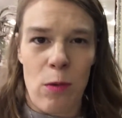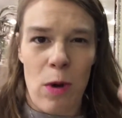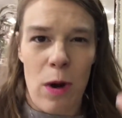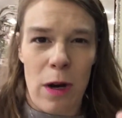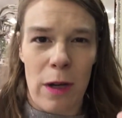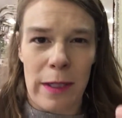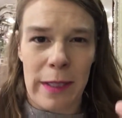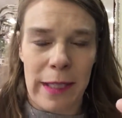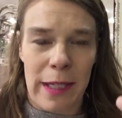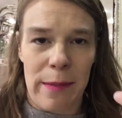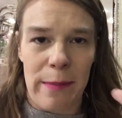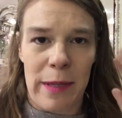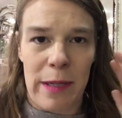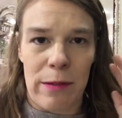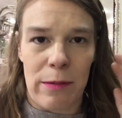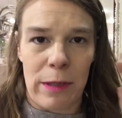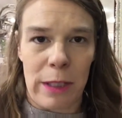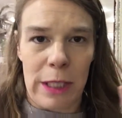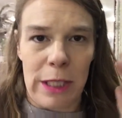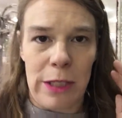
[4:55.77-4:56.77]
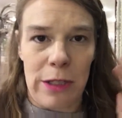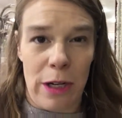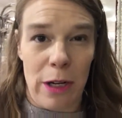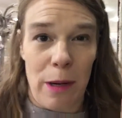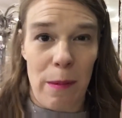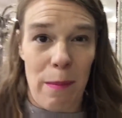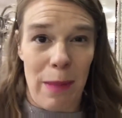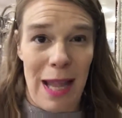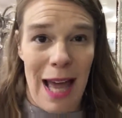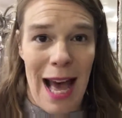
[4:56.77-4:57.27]
wall is going to be a really
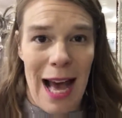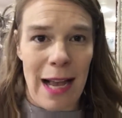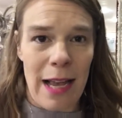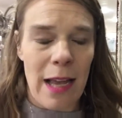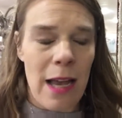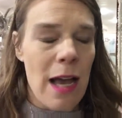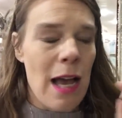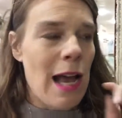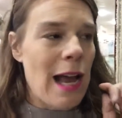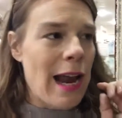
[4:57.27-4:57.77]
dark black,